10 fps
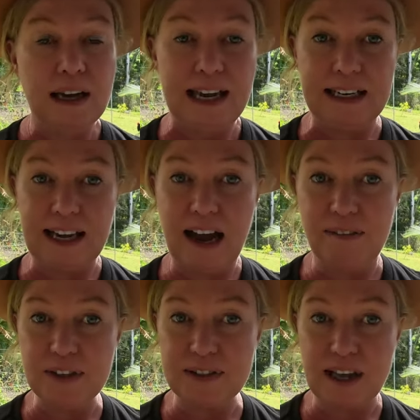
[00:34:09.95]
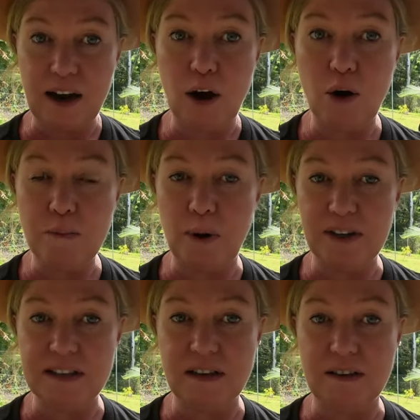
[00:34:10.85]
it covers their whole
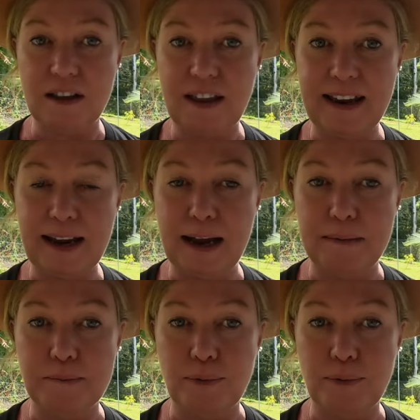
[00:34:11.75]
body so that they can't